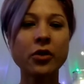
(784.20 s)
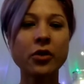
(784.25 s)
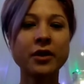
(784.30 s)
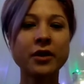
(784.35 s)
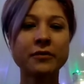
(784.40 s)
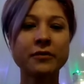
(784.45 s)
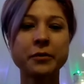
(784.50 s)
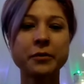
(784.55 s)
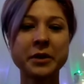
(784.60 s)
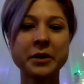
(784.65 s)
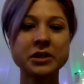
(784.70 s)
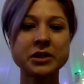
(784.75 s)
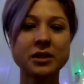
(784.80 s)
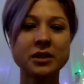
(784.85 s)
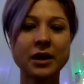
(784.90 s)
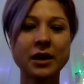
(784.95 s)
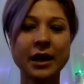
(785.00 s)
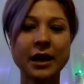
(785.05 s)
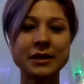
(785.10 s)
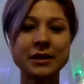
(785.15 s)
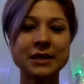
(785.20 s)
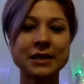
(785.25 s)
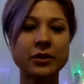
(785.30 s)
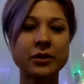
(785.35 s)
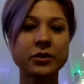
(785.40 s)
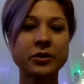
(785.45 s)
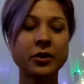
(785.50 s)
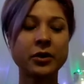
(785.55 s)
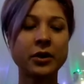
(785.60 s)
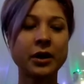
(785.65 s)
all the information that I had
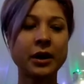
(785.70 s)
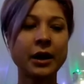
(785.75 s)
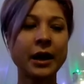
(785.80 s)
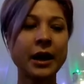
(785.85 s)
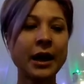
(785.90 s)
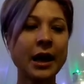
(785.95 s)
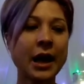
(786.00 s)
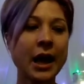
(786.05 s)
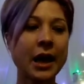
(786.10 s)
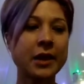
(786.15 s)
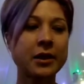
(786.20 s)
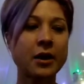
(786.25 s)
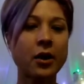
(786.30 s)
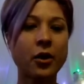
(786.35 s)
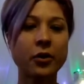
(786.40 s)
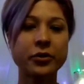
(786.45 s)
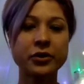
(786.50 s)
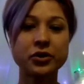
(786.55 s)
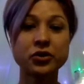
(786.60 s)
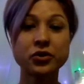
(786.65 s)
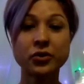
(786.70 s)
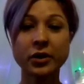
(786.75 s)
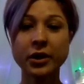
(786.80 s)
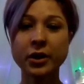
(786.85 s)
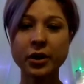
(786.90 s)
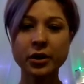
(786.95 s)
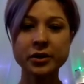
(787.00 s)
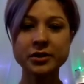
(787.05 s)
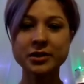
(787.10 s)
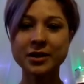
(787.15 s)
downloaded, and then all the
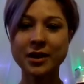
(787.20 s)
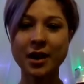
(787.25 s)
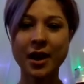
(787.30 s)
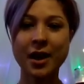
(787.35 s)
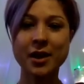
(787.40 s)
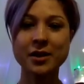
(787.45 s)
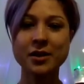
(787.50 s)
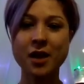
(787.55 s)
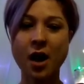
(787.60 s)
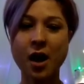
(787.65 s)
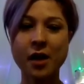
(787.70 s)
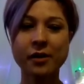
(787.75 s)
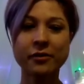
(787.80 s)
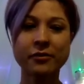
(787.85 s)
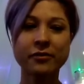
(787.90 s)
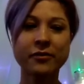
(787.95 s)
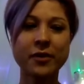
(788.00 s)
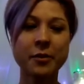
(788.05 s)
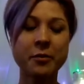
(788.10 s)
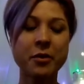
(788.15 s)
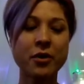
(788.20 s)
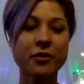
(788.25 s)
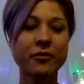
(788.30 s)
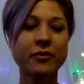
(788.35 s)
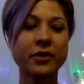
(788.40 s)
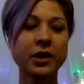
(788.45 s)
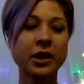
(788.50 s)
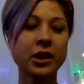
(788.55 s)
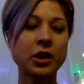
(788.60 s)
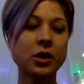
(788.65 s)
triggers that I had gotten from her
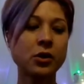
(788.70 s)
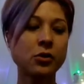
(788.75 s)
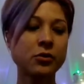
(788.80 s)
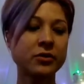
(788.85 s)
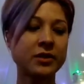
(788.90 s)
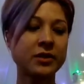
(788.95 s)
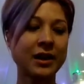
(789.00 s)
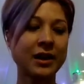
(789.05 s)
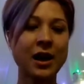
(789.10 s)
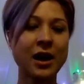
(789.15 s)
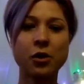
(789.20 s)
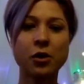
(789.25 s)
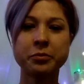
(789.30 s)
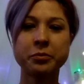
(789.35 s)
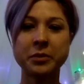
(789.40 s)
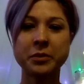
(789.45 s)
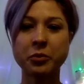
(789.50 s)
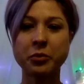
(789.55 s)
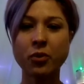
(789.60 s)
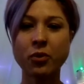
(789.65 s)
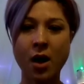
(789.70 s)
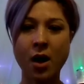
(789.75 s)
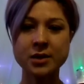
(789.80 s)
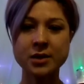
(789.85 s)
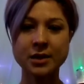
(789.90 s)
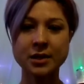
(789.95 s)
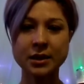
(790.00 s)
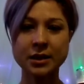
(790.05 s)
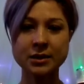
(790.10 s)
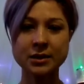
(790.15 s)
video that helped me
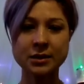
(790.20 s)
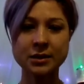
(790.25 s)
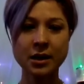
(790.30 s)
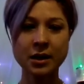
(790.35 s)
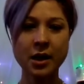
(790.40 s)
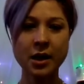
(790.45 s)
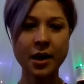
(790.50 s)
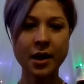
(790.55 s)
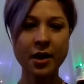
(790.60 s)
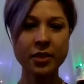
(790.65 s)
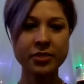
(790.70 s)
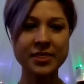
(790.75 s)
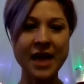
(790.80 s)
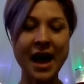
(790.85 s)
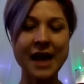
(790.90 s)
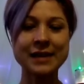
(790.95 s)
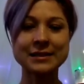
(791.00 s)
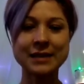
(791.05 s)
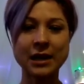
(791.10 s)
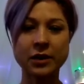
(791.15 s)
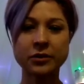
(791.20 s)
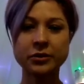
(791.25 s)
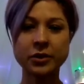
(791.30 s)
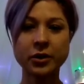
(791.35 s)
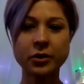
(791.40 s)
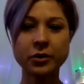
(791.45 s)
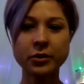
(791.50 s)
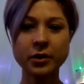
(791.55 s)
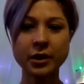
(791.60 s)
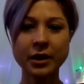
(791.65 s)
process that
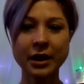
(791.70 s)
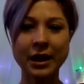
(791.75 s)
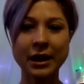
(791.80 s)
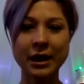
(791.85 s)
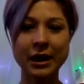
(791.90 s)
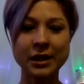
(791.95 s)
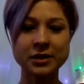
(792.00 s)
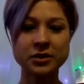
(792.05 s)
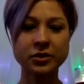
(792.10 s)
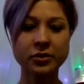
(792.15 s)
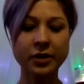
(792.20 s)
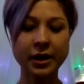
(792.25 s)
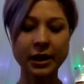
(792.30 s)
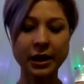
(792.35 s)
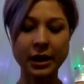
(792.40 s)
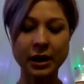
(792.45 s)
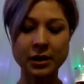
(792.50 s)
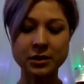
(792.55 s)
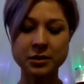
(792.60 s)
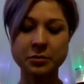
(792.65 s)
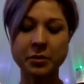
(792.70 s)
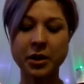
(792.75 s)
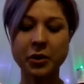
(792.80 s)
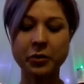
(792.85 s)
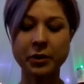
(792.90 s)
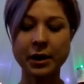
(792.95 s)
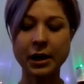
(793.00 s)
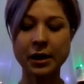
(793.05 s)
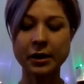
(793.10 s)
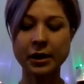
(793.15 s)
download and integrate it into my
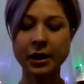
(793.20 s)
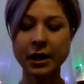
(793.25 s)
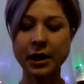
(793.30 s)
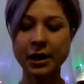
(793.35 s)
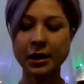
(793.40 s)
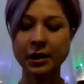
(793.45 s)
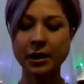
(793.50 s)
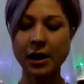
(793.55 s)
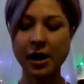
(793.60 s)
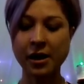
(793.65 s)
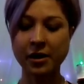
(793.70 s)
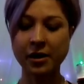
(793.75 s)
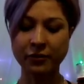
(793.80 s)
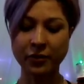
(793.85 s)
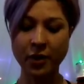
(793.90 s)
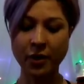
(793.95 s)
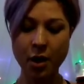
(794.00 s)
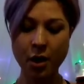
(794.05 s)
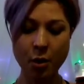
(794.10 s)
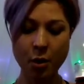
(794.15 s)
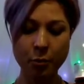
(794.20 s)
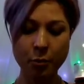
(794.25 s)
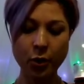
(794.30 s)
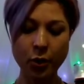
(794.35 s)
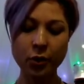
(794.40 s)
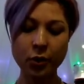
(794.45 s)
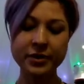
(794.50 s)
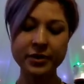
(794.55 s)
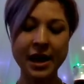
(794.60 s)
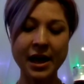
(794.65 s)
reality, and kind of
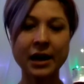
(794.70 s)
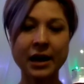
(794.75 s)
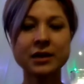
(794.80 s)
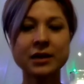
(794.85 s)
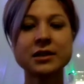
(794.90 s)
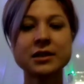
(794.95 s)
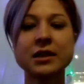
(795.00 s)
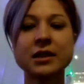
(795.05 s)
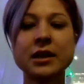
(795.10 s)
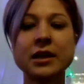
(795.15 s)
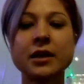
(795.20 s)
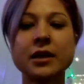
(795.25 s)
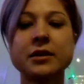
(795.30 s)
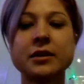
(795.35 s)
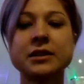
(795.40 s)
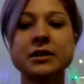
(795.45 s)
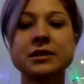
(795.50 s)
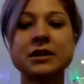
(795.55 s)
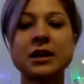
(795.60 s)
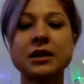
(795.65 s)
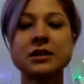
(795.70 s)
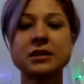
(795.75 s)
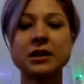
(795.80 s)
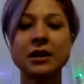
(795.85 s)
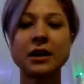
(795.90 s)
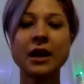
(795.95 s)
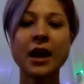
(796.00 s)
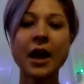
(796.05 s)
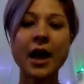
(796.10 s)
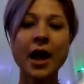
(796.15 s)
pulled that into the healing
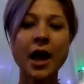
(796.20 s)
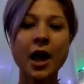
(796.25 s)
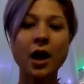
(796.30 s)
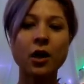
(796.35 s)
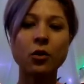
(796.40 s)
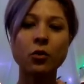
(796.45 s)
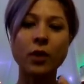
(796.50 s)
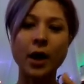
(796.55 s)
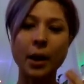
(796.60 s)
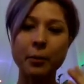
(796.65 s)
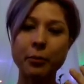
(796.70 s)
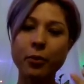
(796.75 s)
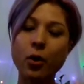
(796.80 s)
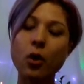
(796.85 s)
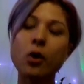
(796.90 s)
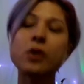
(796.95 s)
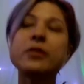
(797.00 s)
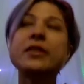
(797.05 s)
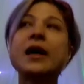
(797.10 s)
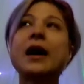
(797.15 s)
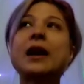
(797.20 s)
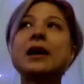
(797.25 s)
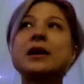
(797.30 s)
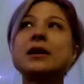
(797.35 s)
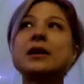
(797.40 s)
session. And when I pulled that